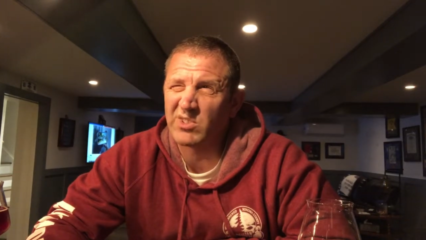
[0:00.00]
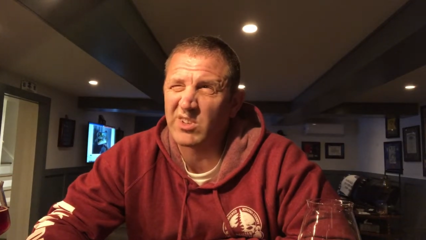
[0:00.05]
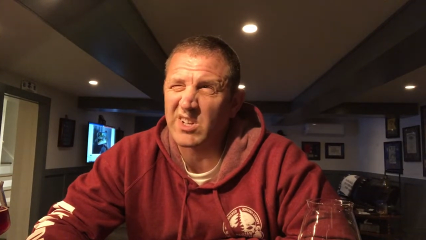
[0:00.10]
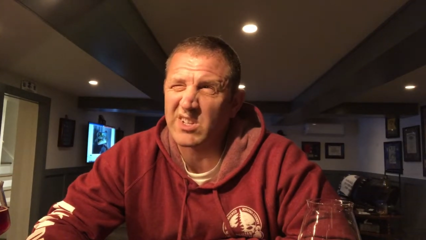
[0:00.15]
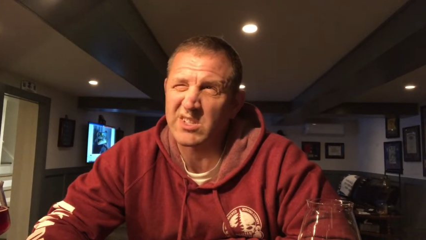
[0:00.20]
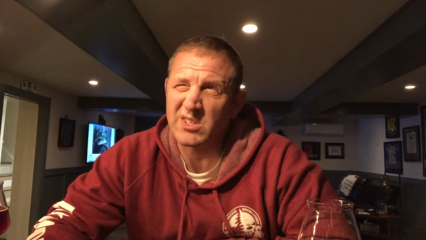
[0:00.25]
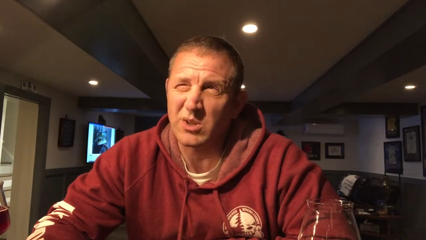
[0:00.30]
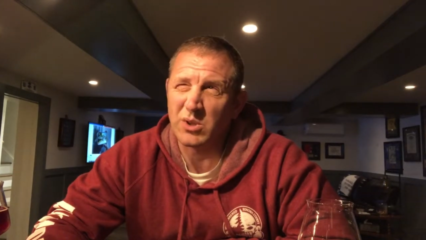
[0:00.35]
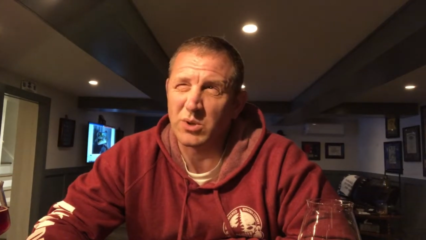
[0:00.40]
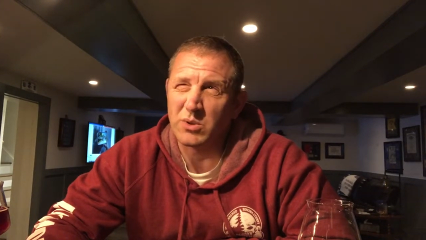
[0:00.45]

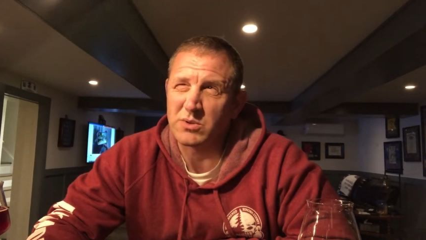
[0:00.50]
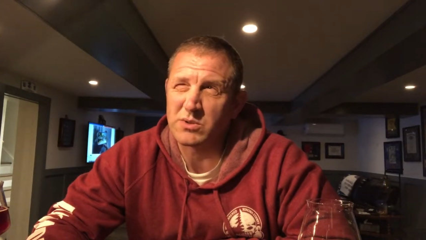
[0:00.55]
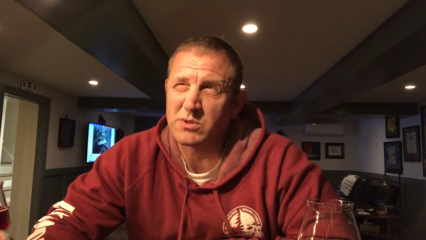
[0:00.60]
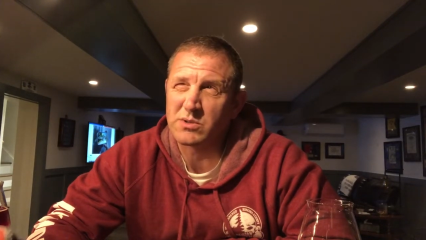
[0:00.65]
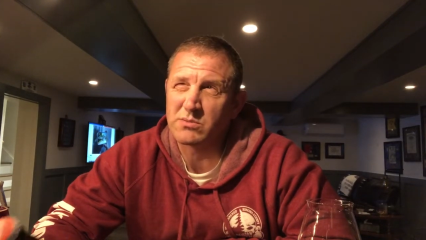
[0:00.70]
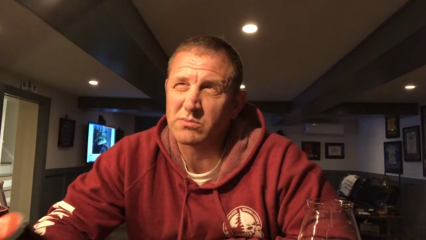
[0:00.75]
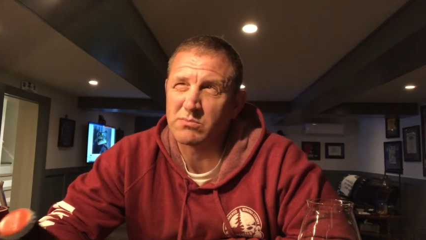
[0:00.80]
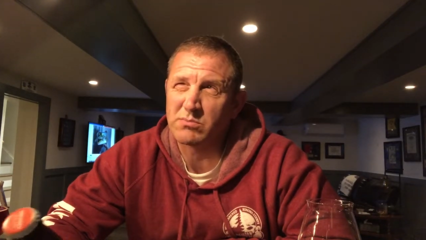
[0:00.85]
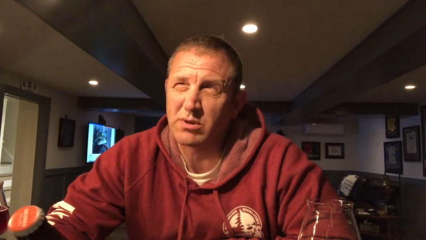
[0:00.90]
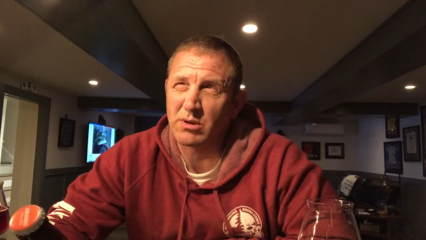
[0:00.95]
that's
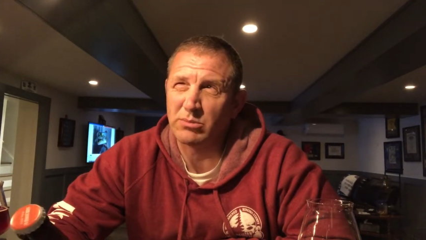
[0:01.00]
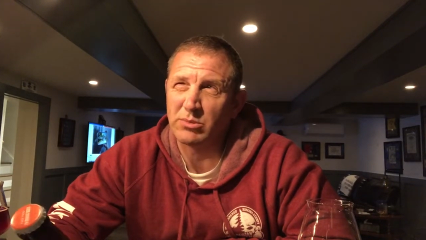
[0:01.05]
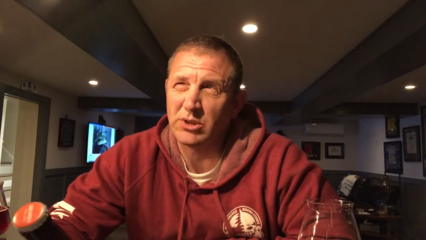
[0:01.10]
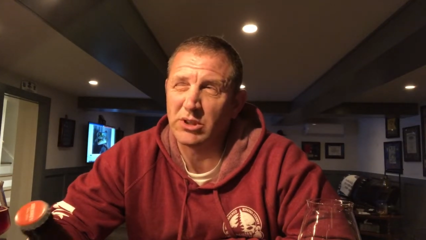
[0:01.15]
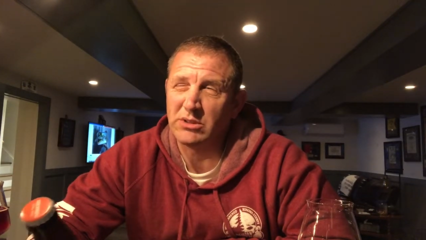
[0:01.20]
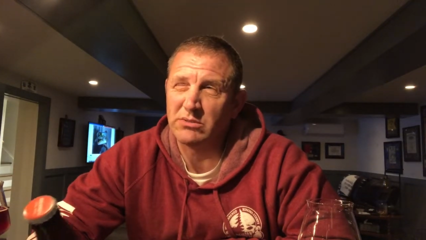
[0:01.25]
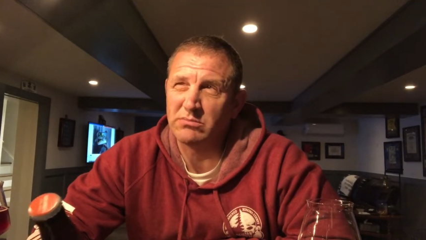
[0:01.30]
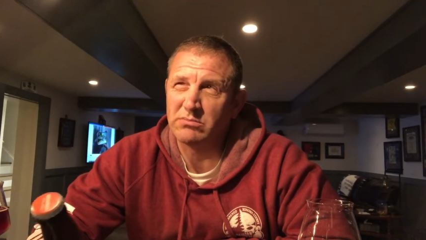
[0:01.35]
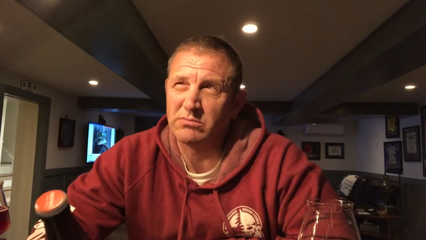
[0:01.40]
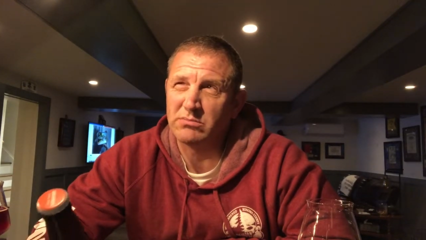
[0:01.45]
close.
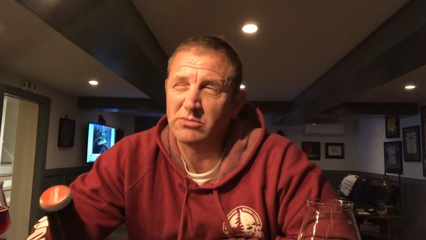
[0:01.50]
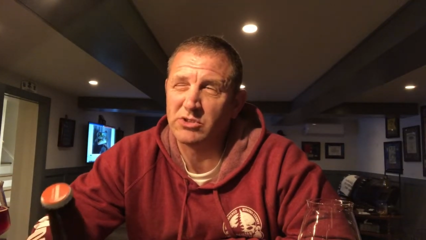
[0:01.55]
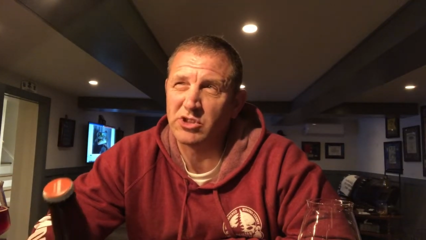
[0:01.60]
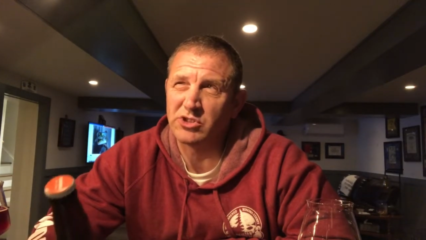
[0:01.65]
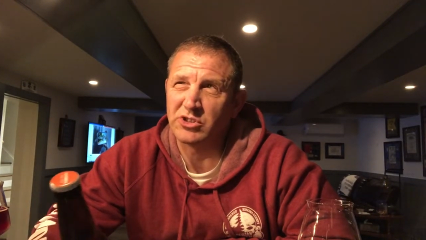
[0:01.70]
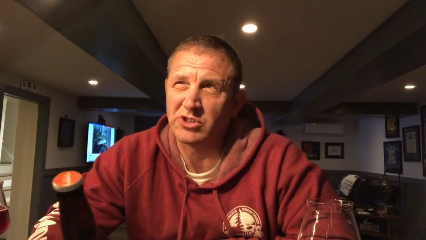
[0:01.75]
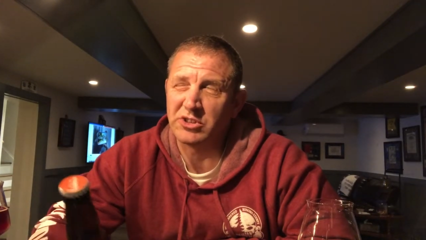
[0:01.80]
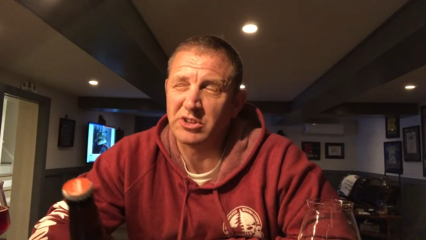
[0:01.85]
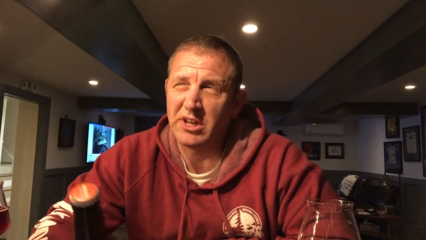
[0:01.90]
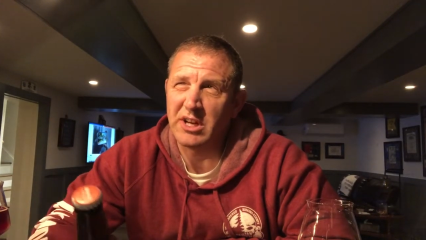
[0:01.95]
Probably
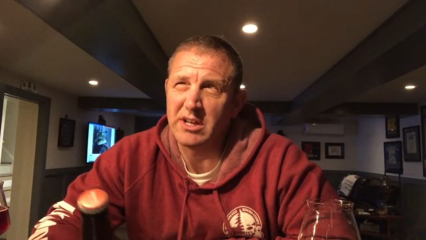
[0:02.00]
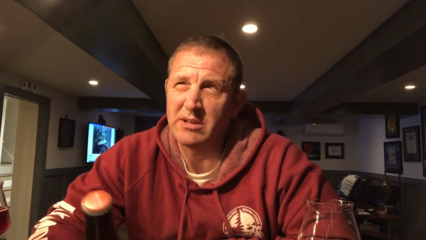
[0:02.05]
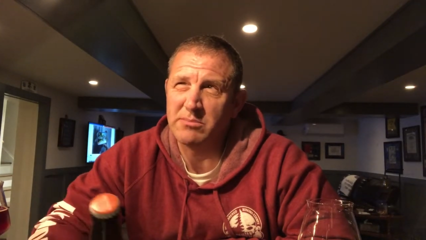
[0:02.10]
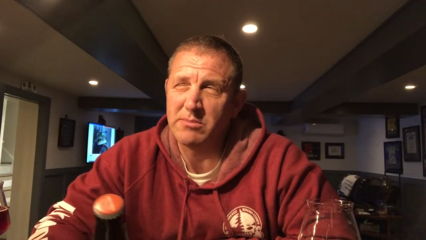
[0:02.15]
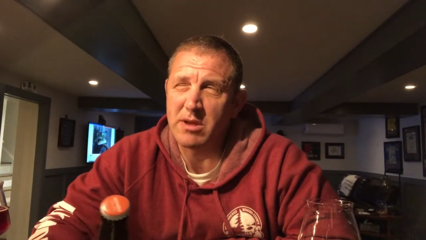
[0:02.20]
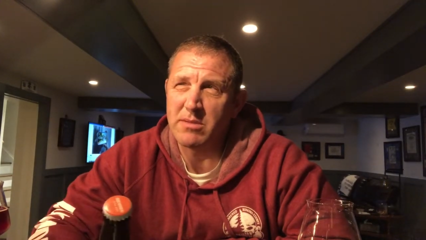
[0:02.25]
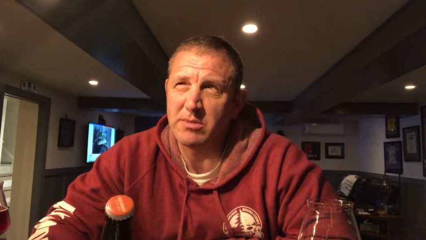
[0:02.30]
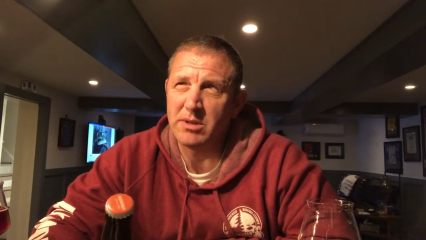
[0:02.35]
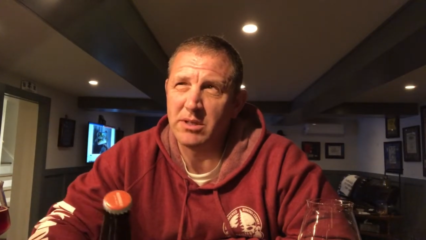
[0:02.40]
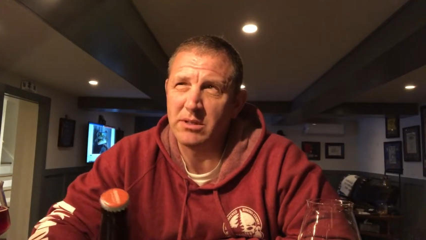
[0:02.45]
just under eight,
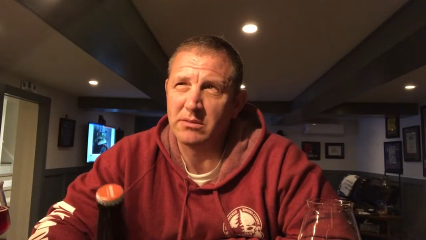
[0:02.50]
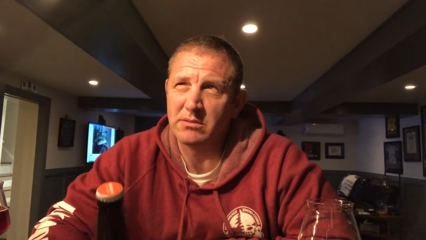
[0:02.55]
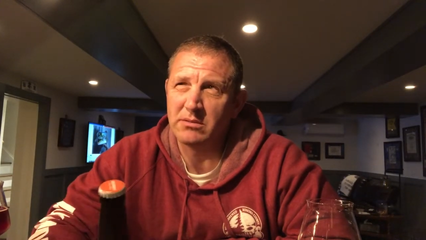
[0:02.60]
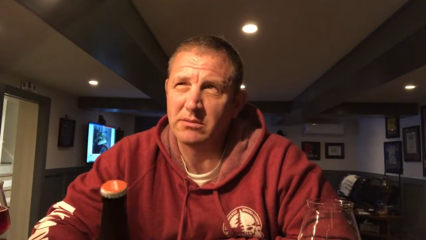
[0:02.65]
maybe.